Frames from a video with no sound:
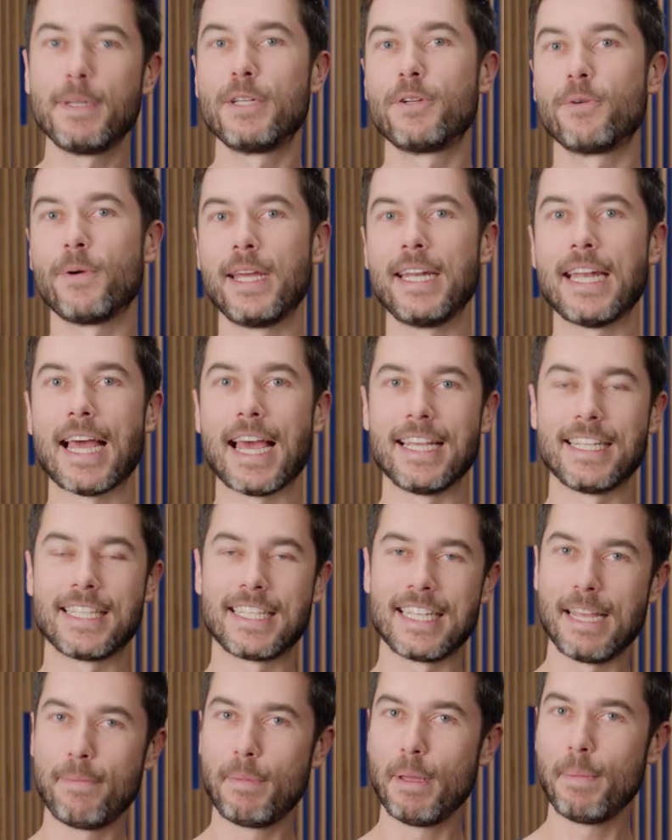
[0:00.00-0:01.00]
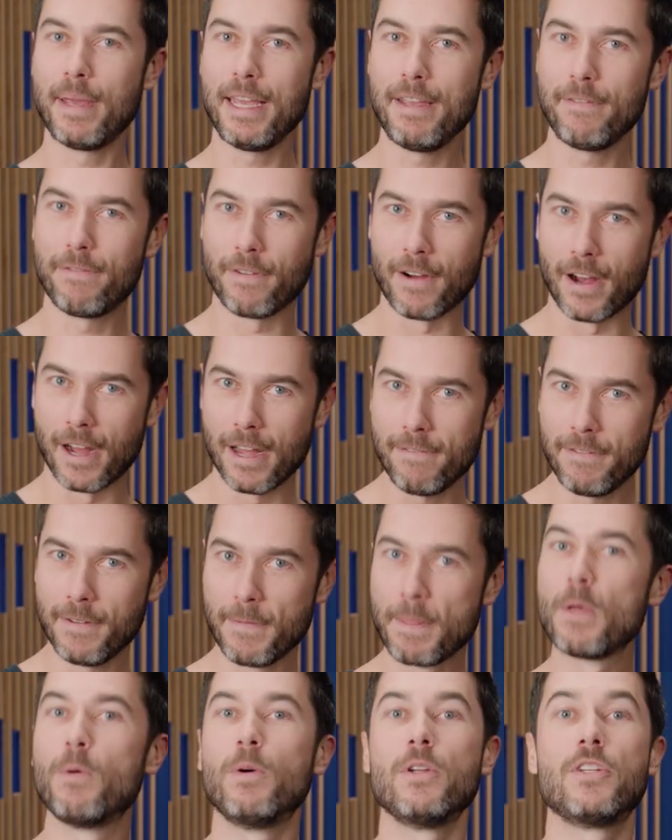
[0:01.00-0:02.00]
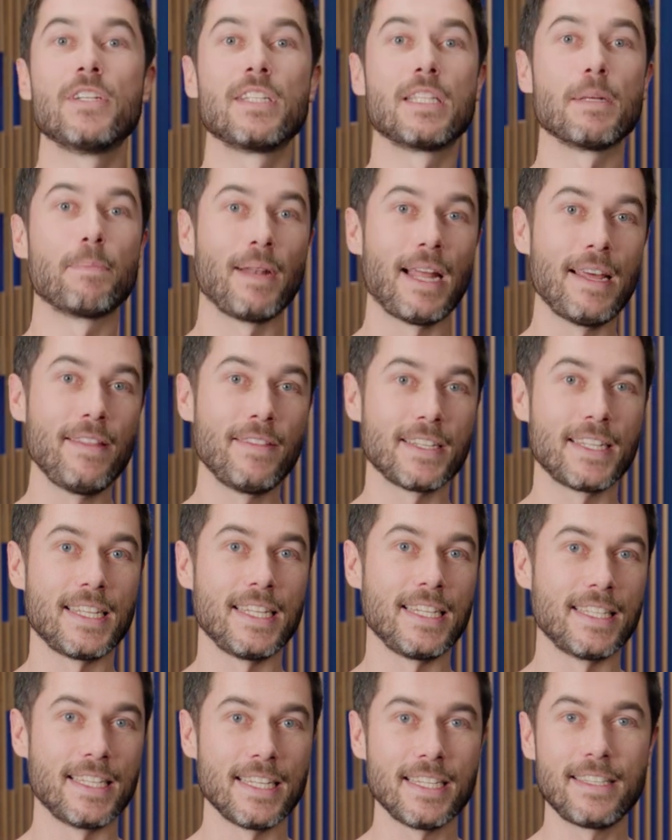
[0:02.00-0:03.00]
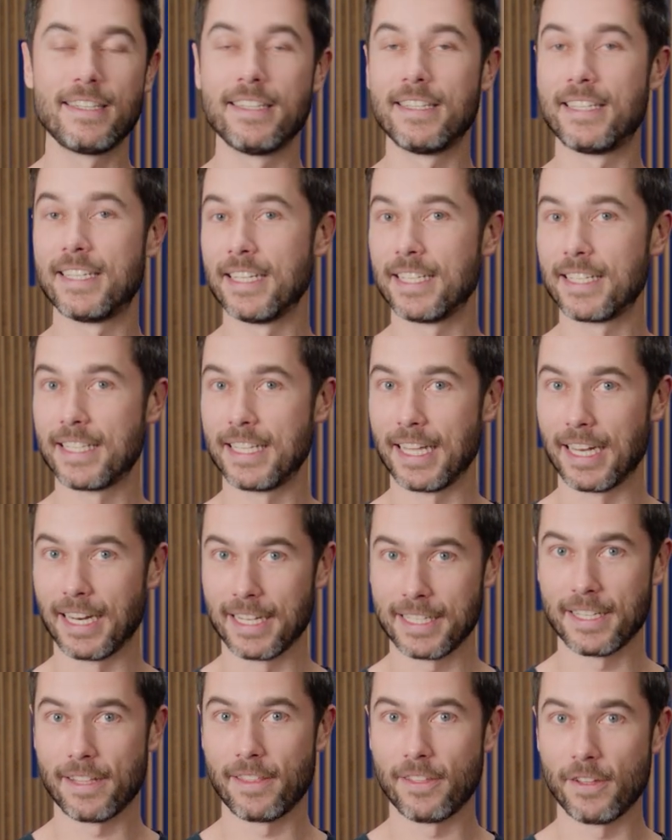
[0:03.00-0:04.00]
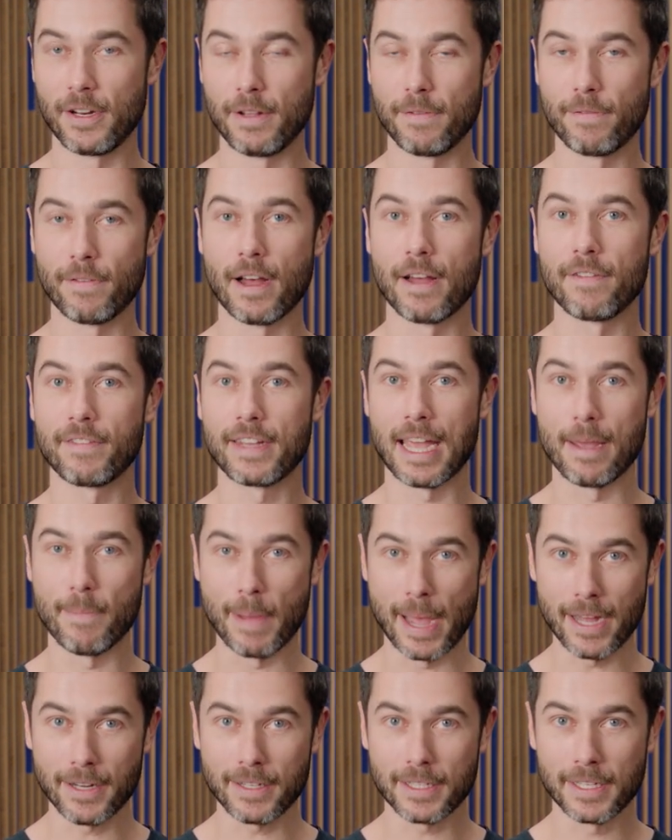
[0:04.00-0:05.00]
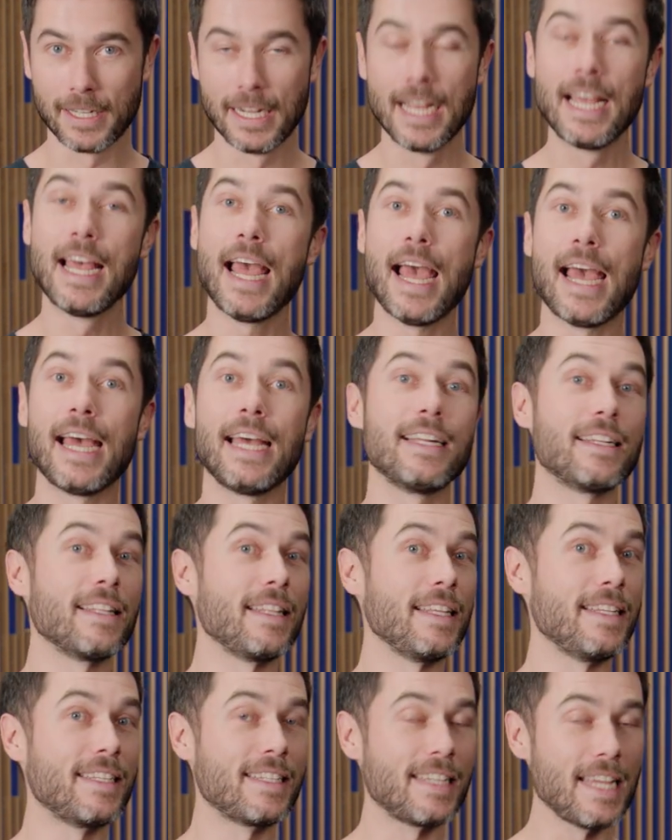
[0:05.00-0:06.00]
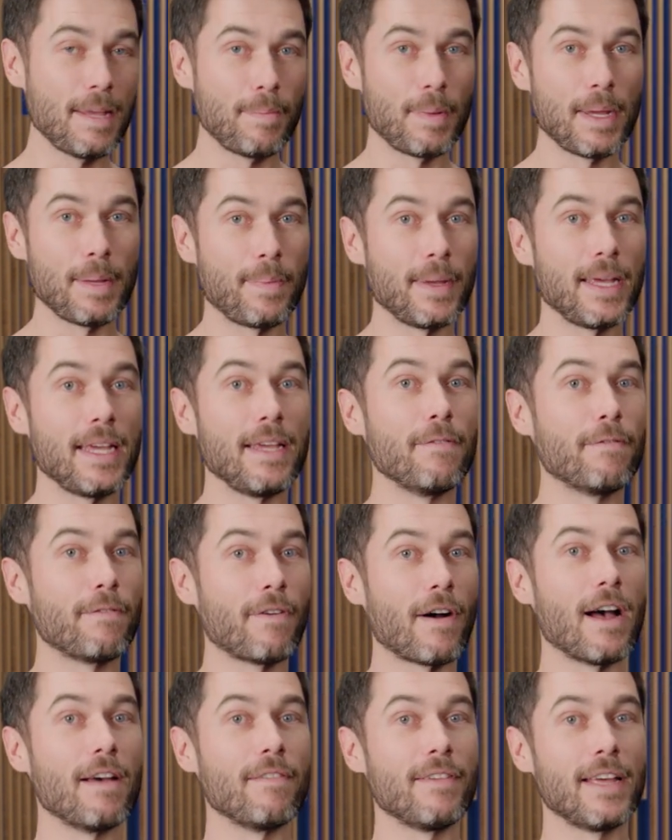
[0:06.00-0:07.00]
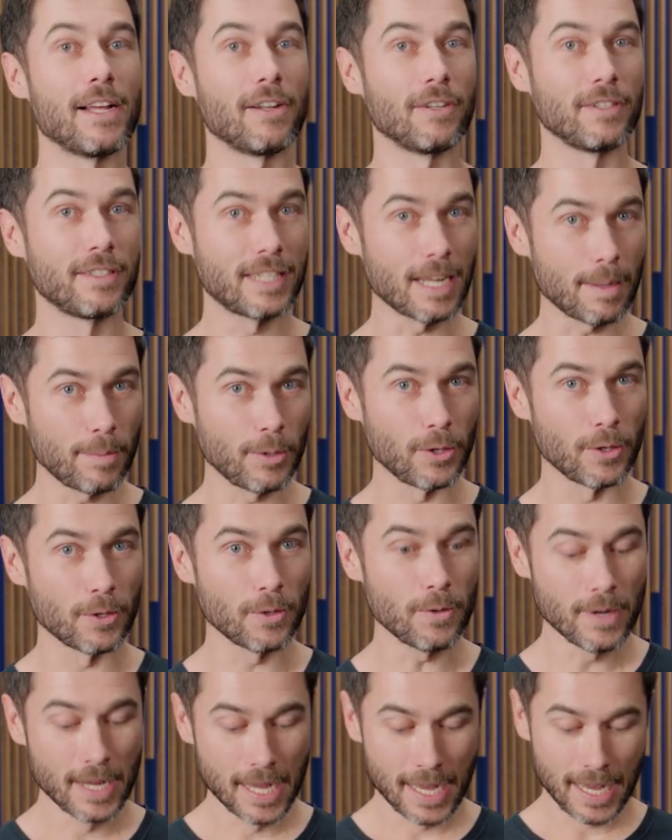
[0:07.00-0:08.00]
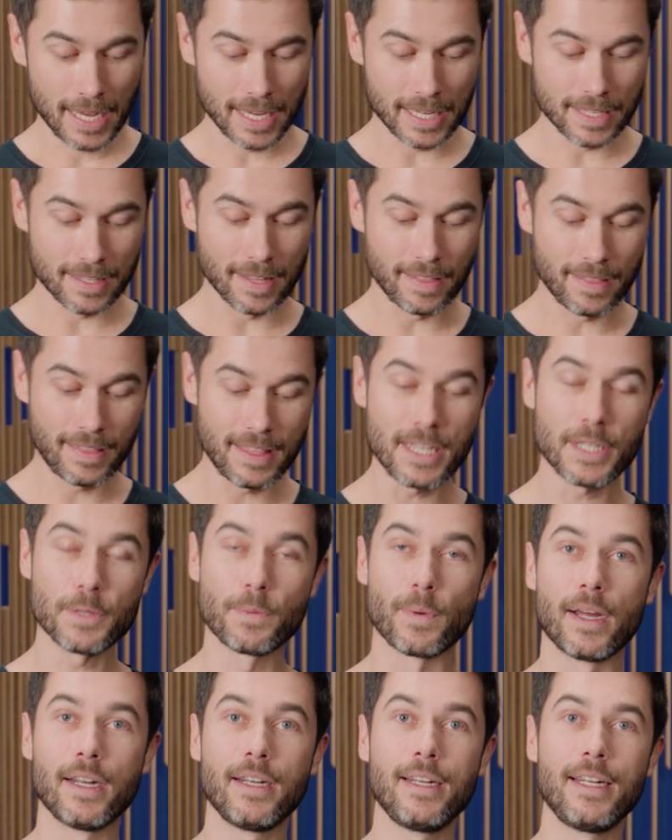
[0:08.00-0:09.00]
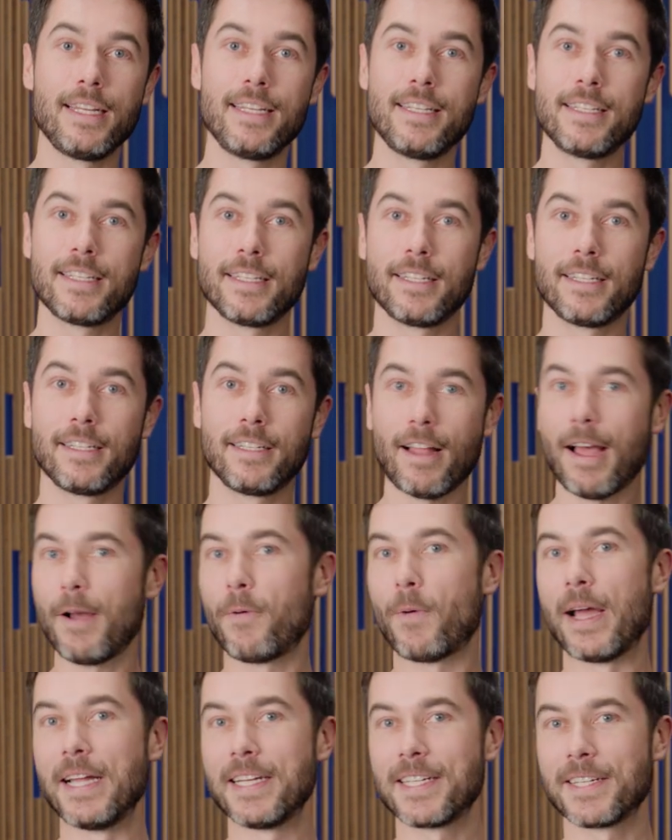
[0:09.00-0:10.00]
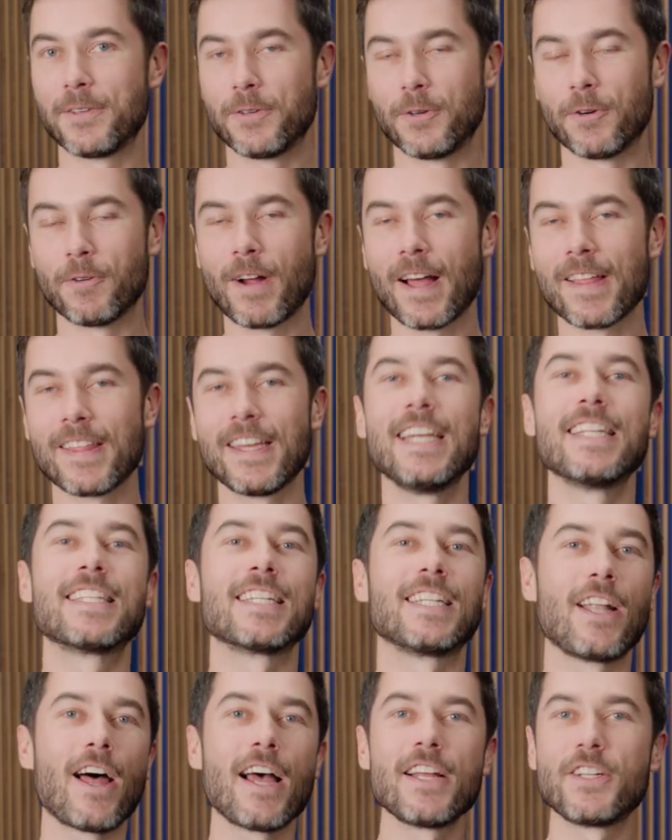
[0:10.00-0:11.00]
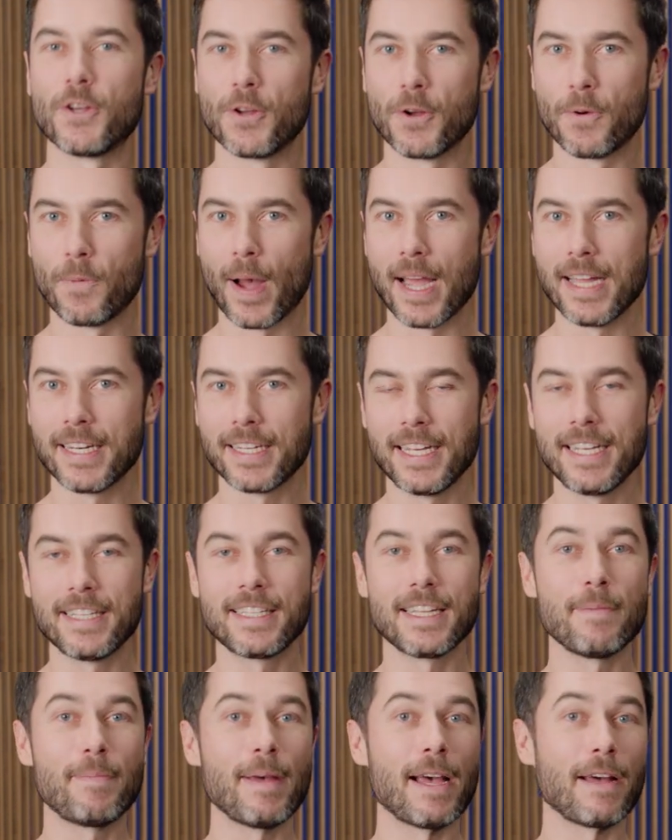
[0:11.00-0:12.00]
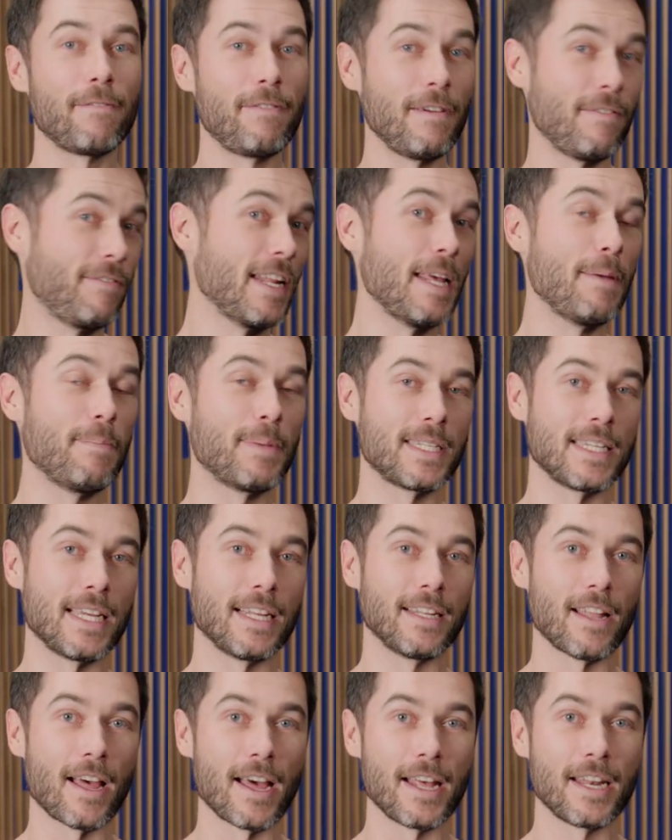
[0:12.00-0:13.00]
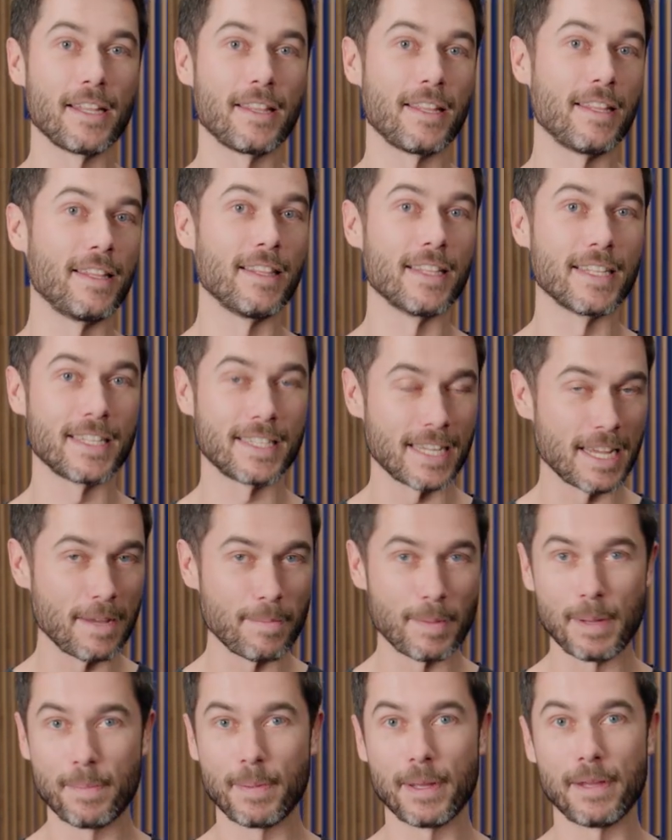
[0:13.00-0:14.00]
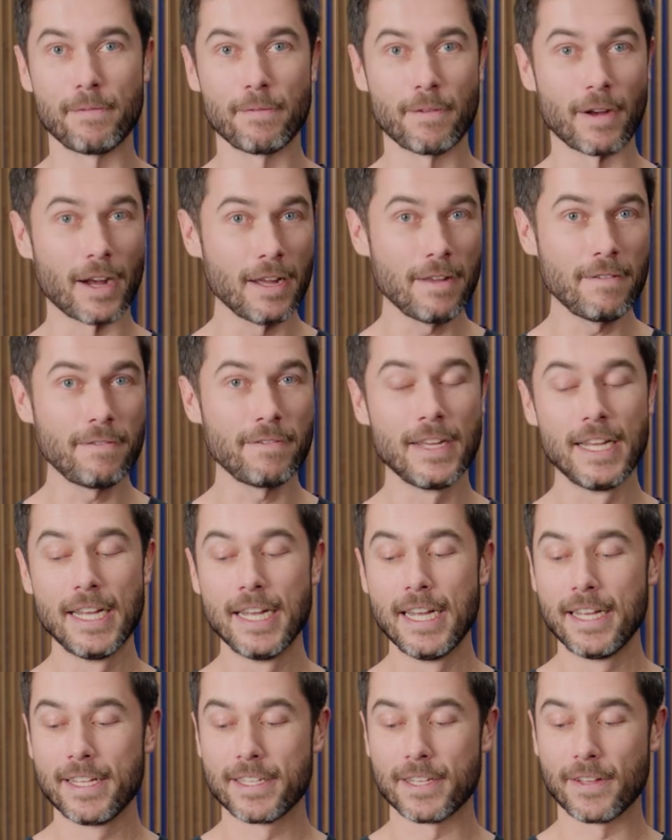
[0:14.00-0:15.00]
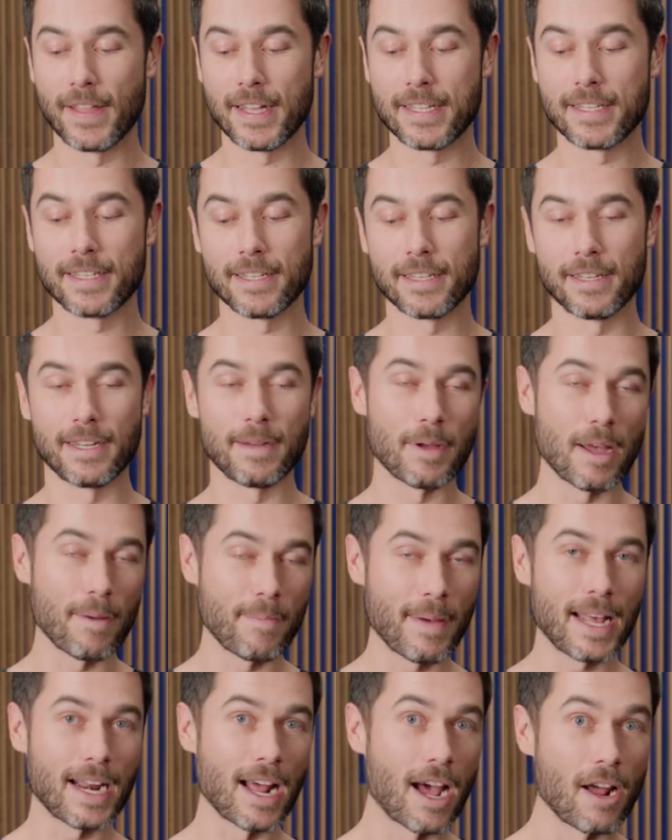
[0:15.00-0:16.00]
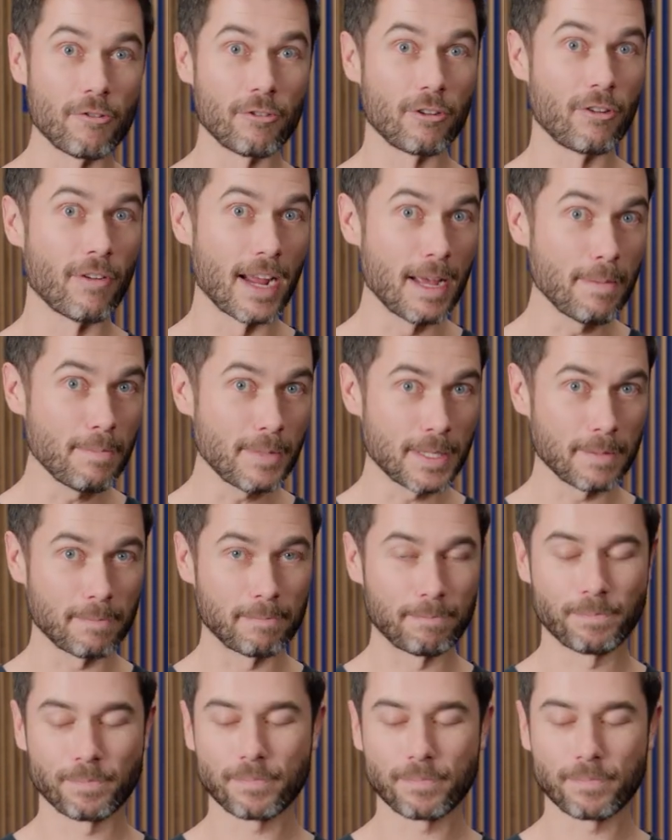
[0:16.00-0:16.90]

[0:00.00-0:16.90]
between a CBP 5, which is the plate that's existed since the Alexa 35 came out, and the CBP 5 LW is that this one is lightweight, or rather it's lighter weight. It's about 15% lighter than the CBP 5, so that's about 100 grams.